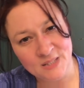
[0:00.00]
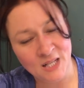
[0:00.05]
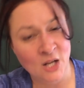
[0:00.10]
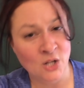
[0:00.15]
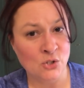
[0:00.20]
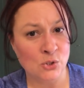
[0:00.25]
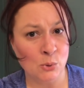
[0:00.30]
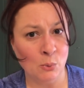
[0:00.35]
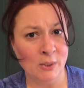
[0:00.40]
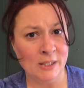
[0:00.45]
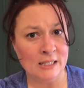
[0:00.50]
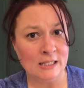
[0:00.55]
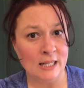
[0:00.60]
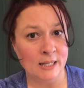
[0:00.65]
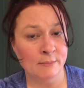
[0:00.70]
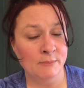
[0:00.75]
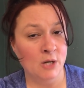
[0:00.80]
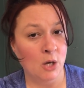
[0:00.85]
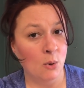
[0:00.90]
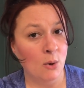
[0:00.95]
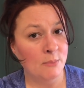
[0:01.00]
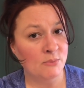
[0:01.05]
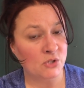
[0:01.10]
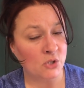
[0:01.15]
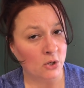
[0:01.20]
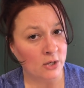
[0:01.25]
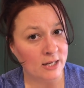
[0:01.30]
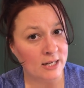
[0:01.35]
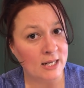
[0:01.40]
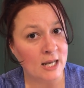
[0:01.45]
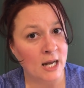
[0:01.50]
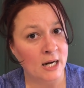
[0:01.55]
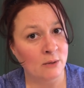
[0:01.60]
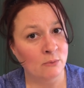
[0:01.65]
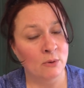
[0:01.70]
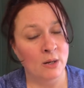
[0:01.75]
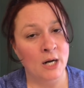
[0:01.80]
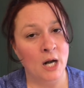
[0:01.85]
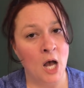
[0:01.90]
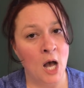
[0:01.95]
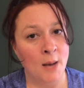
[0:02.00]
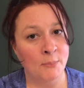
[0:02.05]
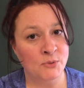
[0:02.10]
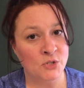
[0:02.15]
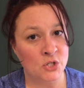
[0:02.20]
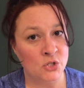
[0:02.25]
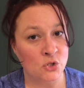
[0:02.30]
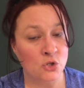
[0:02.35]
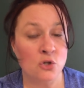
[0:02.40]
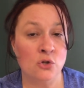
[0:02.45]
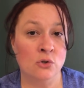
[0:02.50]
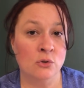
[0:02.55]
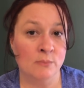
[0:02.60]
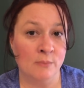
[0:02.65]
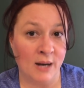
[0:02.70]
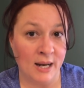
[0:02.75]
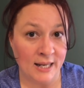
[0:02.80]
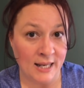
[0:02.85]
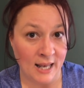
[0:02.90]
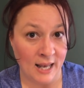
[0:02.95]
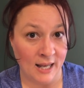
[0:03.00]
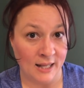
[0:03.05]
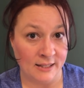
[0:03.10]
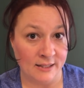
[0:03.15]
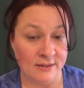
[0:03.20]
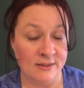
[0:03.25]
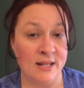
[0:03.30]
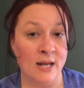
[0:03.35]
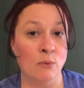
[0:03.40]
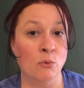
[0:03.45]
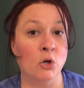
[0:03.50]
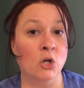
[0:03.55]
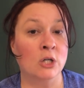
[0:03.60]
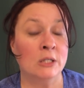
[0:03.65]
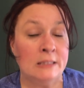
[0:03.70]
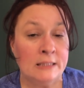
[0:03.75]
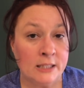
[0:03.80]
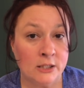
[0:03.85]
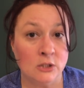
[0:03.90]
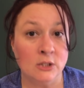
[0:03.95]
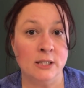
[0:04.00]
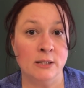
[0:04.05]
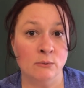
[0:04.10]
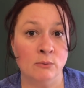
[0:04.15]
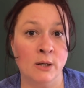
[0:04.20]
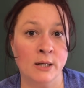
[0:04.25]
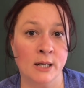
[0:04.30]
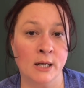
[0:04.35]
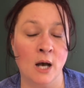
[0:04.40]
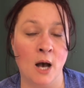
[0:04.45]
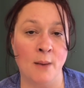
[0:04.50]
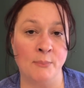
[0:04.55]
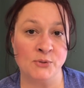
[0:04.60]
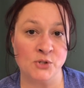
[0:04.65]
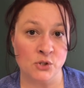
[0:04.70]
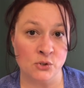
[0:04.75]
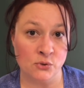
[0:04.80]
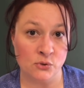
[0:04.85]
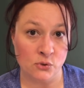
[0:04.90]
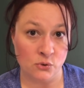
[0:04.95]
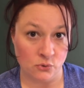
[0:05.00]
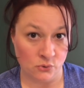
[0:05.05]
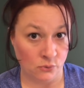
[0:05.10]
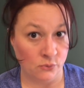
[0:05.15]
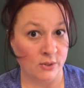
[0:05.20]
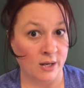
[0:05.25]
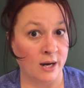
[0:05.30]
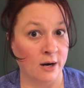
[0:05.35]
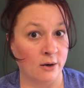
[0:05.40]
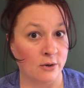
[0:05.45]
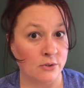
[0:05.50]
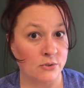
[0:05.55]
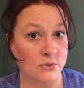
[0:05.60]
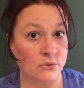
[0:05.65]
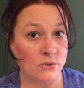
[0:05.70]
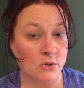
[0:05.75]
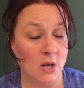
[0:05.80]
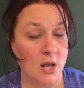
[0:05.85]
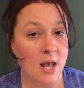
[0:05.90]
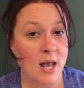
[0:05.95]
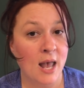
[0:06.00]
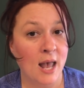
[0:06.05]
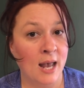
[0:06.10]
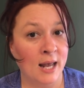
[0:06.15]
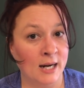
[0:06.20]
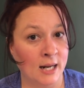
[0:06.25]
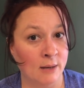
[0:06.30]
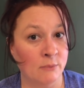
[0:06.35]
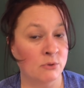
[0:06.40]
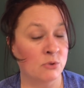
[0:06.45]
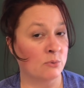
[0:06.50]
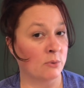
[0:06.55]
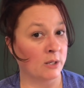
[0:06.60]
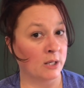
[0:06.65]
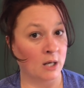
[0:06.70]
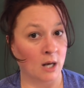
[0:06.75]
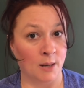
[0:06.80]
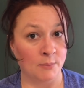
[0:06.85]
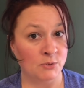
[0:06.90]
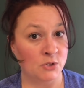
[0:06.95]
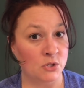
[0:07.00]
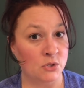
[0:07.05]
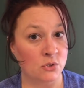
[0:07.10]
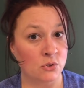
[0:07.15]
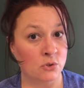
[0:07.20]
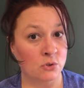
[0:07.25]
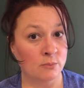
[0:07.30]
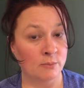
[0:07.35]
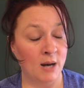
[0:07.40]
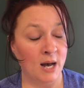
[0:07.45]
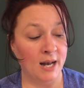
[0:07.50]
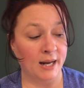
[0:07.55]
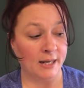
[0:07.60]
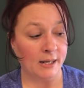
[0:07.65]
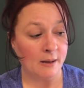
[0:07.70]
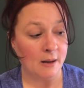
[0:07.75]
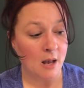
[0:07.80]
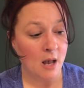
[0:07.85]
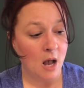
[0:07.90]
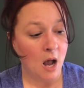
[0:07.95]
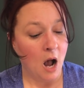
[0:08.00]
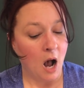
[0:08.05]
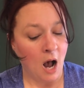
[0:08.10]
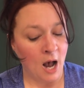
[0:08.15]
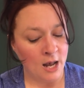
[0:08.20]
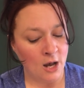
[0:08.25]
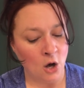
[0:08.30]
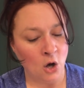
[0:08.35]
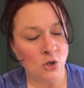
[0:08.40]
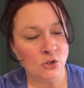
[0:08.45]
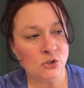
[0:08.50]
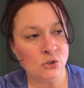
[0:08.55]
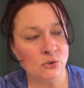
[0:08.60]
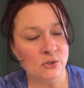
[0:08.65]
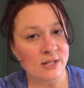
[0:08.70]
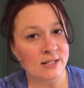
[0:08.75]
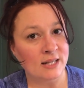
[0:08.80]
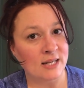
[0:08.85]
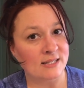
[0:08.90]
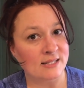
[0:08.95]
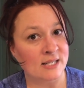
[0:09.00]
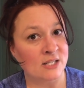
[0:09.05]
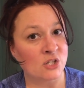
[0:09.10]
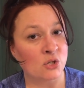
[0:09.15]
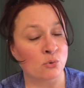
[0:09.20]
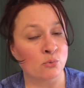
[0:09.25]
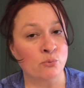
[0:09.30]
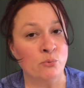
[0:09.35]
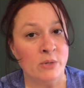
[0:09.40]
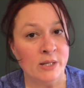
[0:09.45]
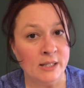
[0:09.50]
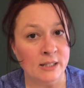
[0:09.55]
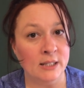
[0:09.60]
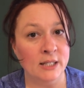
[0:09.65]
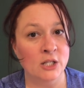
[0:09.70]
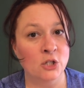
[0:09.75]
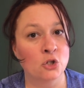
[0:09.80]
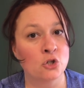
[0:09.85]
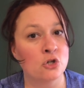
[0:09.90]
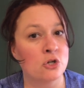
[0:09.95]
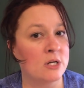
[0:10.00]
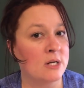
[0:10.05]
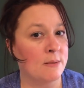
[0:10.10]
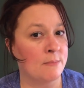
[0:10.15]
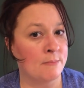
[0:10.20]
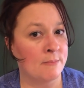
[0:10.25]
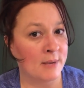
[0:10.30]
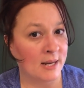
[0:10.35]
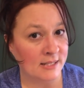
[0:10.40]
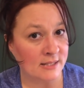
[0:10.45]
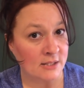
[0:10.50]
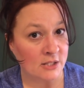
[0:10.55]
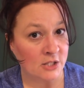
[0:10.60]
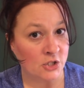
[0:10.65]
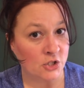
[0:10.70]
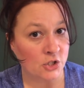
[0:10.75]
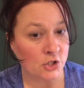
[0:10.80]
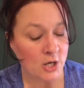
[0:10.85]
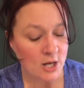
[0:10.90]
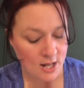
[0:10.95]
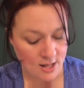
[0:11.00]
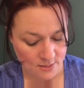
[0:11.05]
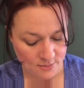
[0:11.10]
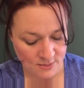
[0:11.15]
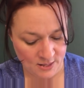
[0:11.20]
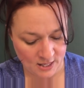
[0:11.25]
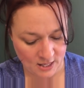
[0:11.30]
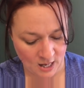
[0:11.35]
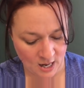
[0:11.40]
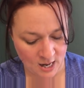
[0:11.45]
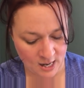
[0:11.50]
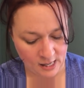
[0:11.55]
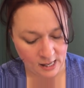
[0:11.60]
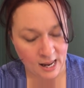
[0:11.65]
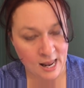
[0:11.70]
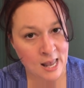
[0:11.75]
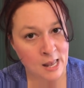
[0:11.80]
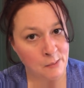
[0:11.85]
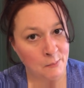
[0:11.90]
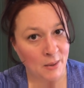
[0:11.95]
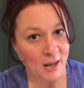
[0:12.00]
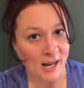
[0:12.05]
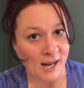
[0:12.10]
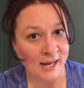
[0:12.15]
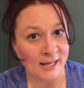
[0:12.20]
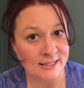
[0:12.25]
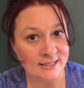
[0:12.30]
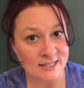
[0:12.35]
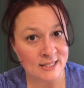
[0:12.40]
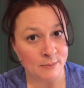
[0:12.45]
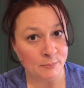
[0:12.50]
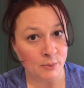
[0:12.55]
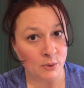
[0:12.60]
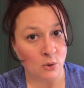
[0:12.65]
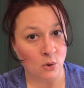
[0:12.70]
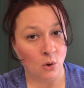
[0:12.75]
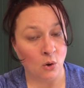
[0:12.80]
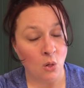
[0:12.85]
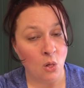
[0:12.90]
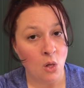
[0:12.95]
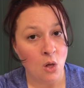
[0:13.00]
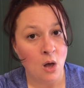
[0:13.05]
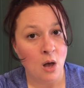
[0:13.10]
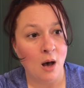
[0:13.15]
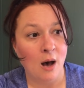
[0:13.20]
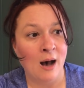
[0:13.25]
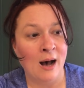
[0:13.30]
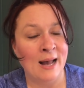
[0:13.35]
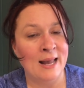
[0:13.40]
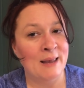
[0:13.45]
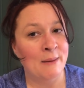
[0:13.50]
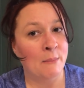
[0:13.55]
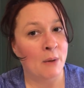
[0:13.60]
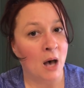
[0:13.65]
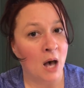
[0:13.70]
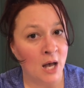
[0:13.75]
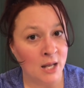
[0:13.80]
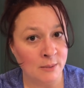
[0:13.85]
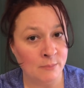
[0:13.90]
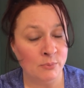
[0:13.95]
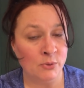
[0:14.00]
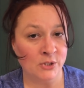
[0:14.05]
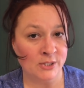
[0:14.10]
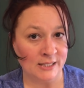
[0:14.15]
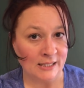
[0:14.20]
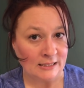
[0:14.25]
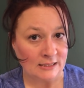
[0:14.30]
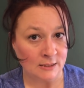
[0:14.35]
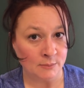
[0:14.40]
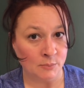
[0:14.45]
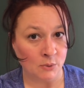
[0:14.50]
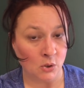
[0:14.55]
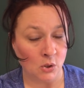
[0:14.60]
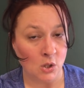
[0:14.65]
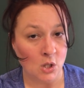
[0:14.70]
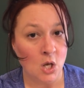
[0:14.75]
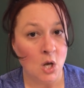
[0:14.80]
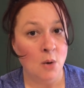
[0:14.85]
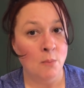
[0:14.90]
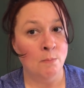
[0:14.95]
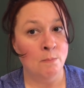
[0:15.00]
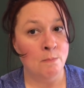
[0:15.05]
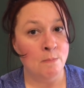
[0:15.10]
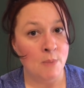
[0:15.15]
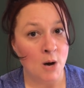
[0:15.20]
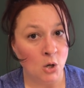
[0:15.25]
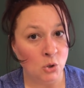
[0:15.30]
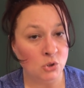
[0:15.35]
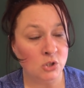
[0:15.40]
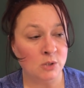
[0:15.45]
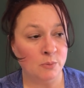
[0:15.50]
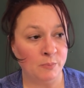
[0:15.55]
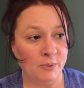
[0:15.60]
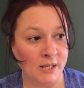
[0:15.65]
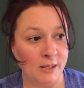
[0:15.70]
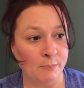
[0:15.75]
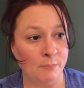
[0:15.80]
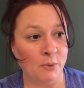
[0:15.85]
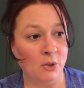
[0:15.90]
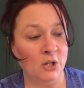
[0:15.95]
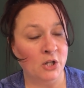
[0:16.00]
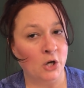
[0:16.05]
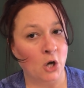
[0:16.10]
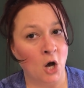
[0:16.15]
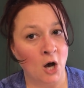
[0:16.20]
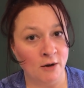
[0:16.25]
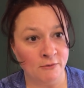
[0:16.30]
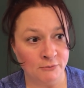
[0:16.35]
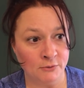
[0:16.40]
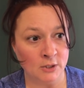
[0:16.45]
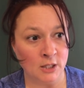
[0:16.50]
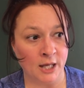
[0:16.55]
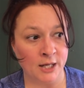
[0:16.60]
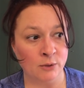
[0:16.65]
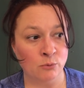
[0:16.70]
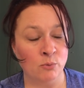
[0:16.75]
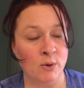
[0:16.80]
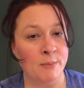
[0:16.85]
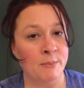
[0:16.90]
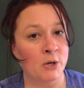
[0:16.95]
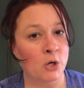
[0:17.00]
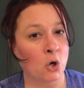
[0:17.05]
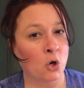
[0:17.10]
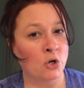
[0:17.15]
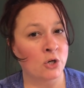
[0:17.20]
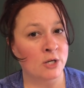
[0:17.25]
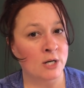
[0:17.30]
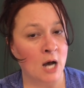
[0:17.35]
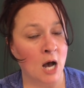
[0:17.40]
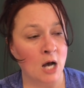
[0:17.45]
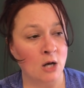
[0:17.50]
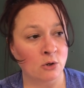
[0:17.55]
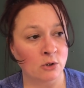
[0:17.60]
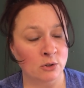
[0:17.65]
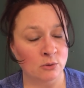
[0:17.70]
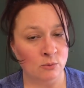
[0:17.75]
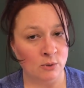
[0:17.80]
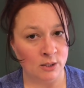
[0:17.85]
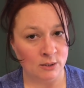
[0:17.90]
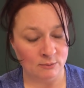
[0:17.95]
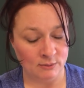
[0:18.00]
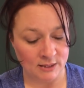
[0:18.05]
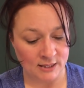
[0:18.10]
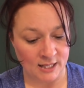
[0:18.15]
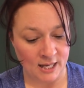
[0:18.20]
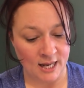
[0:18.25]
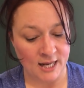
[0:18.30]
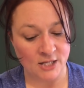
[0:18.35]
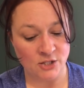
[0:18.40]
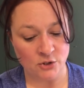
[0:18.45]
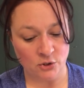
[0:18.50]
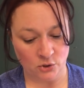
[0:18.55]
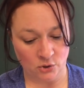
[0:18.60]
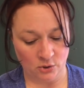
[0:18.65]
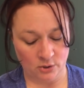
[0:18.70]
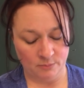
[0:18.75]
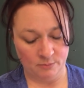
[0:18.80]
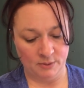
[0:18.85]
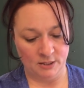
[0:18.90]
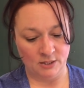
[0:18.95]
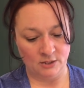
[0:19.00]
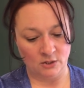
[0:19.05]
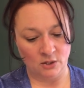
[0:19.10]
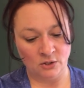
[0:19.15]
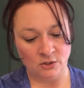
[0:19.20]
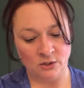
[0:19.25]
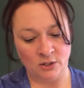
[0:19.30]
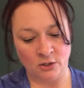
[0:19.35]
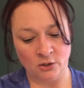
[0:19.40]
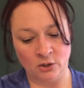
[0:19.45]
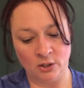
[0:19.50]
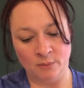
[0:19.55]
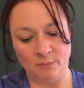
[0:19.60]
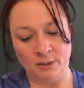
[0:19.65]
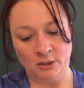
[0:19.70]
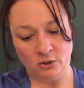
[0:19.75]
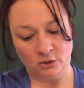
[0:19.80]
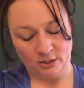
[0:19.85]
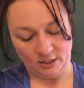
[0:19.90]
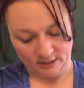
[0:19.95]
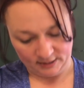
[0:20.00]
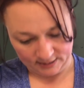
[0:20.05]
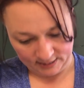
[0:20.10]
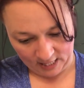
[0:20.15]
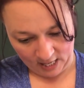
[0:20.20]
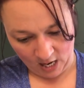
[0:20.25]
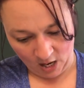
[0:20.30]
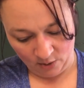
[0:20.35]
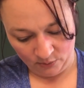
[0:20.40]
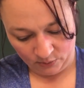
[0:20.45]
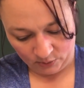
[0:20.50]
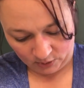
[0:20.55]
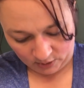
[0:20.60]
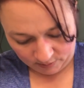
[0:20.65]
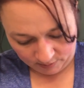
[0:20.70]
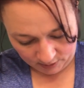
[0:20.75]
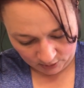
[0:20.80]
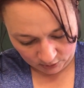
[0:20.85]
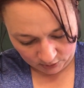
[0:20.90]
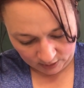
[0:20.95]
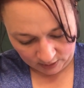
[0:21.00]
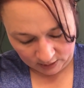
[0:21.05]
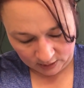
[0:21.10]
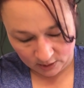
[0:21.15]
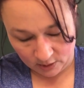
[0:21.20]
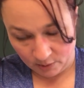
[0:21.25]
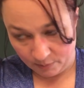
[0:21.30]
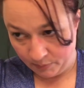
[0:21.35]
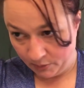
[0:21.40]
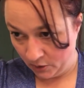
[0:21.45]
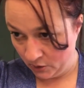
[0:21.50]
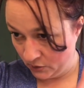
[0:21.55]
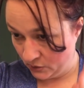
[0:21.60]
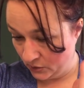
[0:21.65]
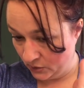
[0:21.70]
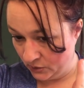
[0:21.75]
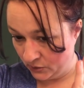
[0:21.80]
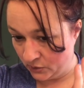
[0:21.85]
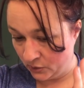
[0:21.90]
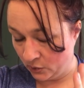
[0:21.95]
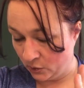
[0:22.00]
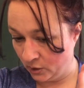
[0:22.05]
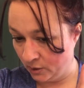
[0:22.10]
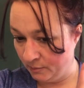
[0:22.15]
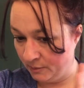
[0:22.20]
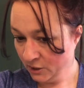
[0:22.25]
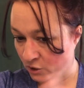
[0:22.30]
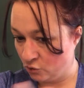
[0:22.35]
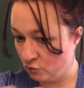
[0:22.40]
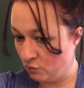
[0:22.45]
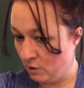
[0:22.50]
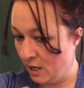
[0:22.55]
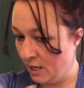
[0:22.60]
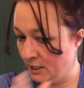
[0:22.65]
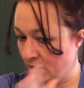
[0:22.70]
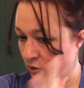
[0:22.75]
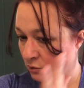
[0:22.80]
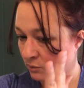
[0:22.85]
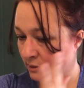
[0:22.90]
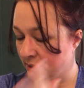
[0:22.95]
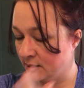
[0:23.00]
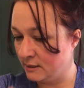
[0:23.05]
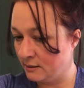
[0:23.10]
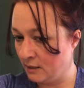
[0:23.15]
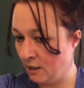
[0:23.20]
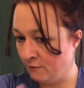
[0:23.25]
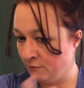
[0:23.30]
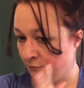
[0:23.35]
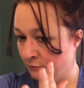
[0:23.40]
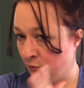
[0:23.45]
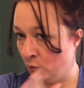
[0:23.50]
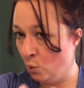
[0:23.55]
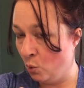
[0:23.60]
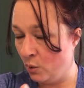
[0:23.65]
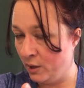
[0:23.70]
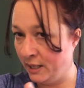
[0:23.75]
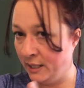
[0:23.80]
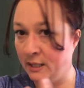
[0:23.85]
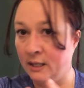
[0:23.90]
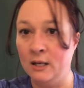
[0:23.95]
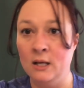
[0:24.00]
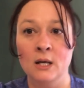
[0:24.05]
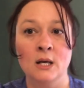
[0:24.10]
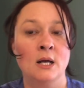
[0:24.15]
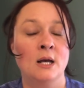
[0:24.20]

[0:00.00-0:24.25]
I also want to let them know I'm starting to kind of run options through my head. They were clearly running options through theirs, and I was running options through mine. I also think that sends a really good message that I am atypical. I am unpredictable. Most people, an awful lot of women, are not going to want to engage. They're going to be they're going to be looking down. They're going to be looking into their purses. They're going to be trying to avoid